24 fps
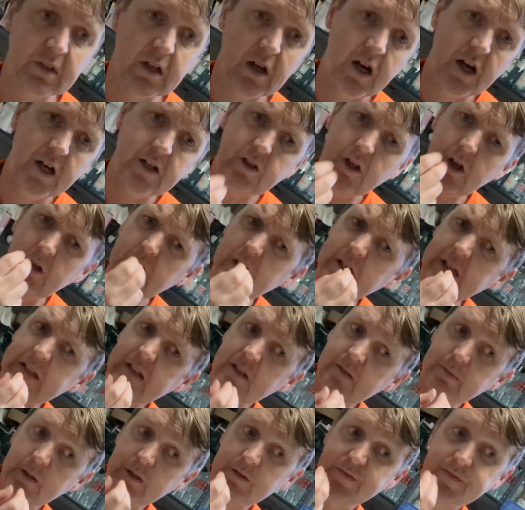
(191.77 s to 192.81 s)
I don't get as
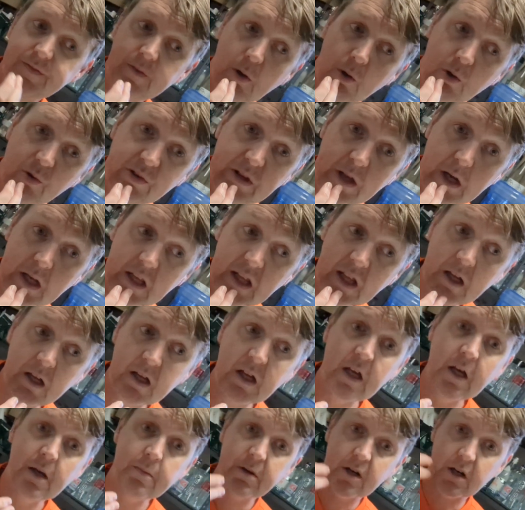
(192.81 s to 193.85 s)
much florals out of that,
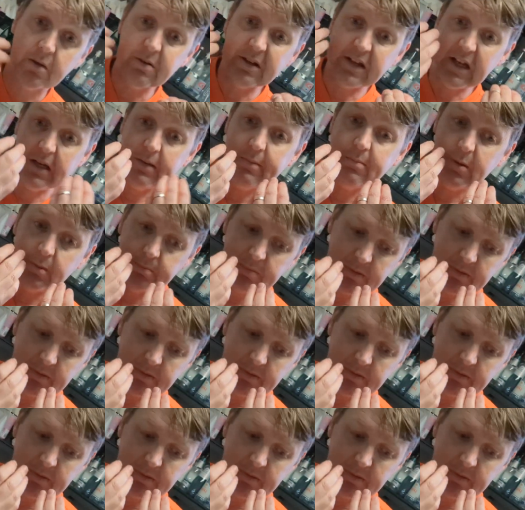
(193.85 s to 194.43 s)
but I'm getting a